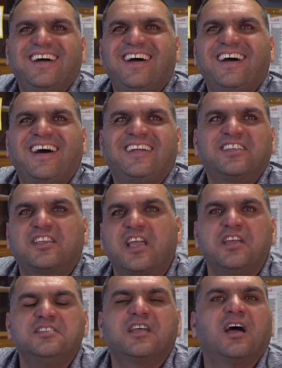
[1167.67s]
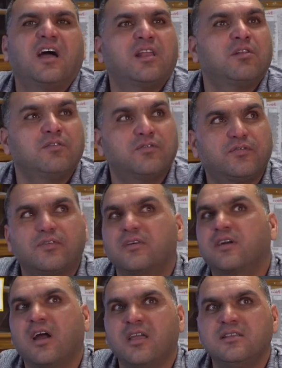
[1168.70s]
and canes. I, I love
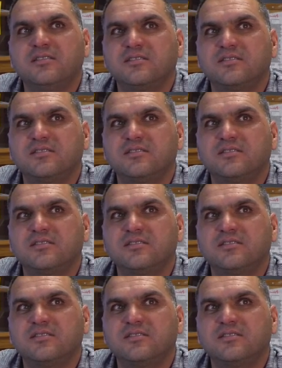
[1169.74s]
canes.